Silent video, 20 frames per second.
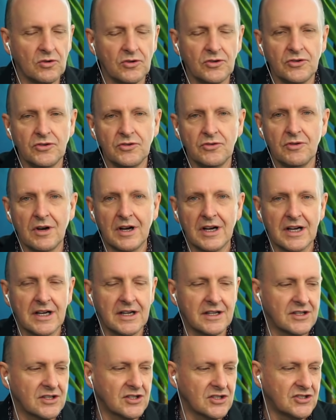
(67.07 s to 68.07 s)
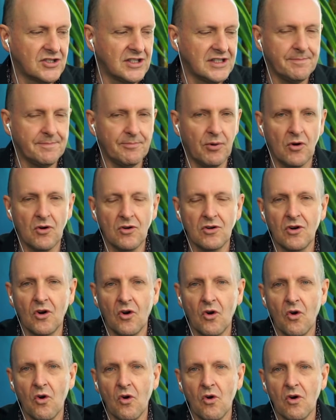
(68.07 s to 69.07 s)
you Sitipong
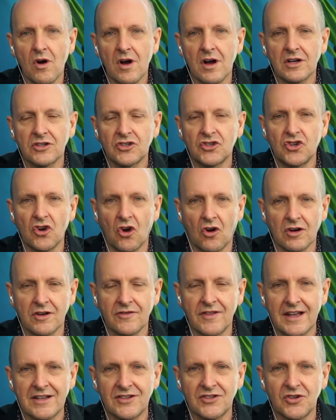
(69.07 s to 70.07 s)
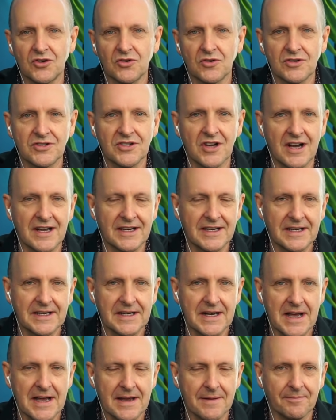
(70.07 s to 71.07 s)
or Chock? That's your Thai
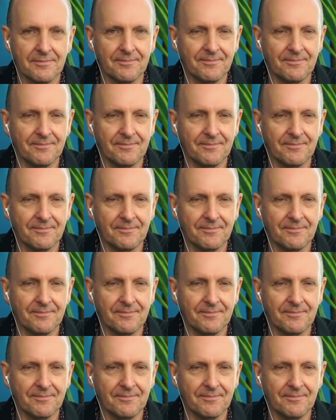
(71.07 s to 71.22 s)
nickname.